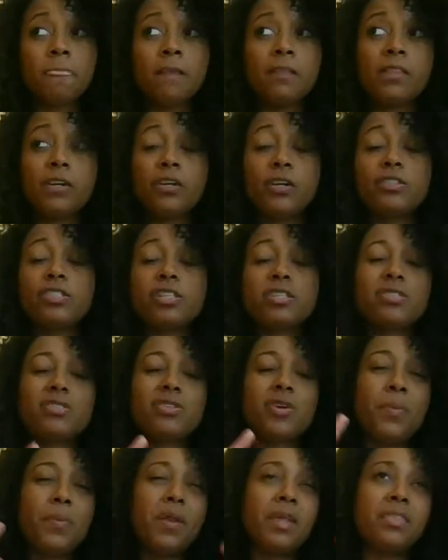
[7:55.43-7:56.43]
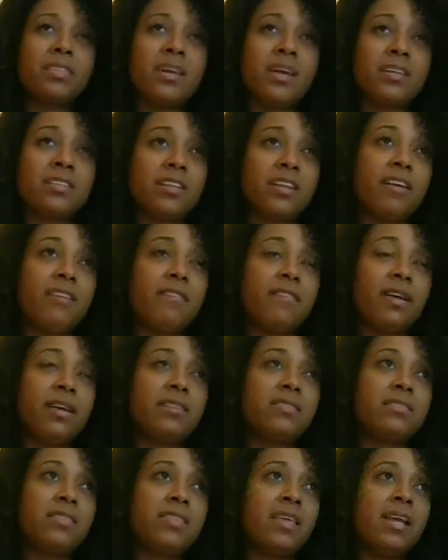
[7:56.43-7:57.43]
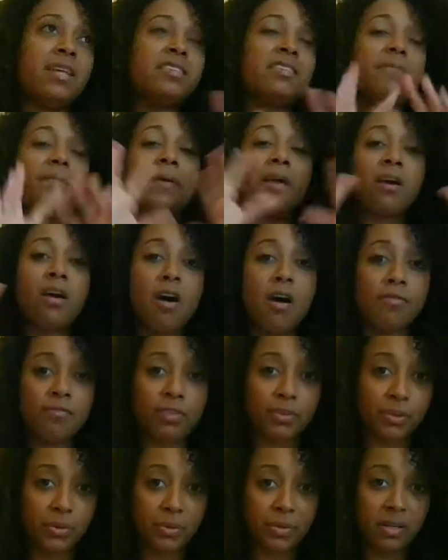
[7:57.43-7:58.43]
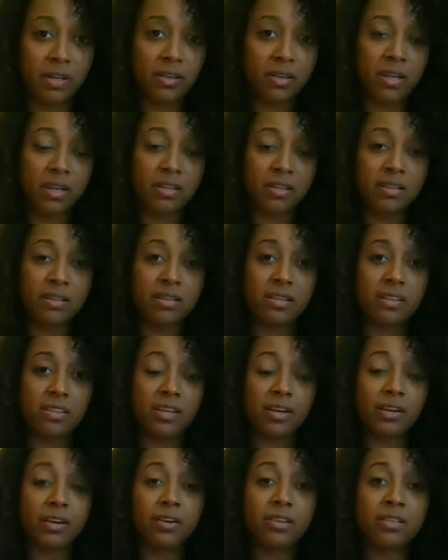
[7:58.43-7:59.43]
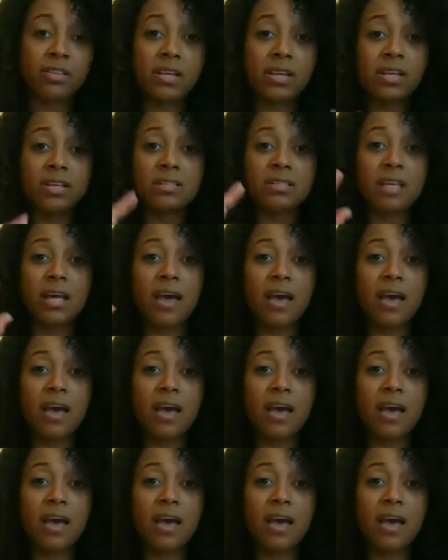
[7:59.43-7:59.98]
there are just so many things that have, it's things have been convoluted and there are things that